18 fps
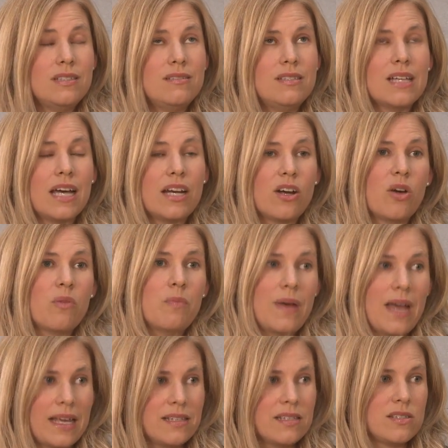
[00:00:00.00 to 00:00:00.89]
done our
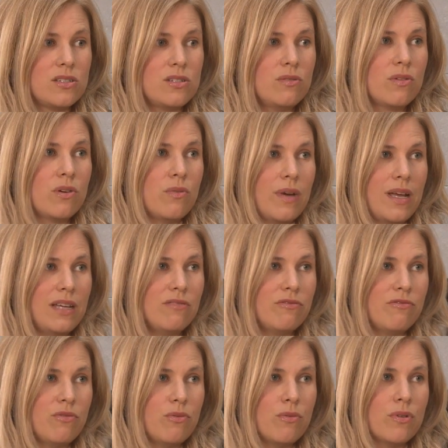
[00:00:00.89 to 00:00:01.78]
best to
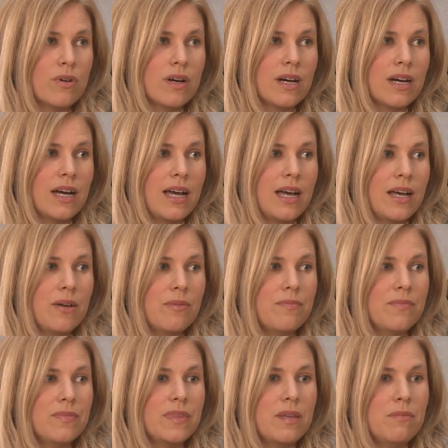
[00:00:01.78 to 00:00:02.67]
equate for
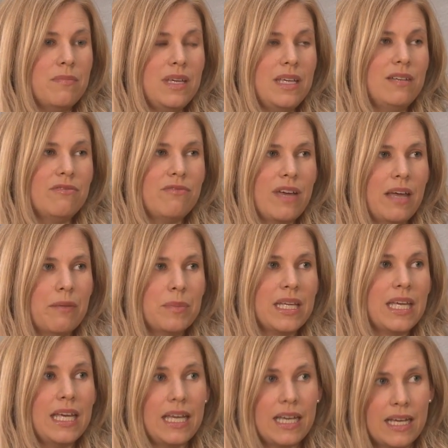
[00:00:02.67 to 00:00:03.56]
the mean
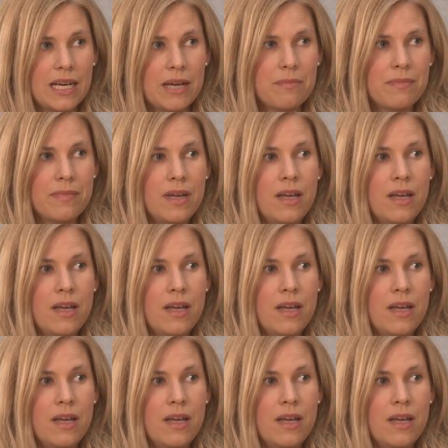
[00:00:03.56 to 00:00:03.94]
family income.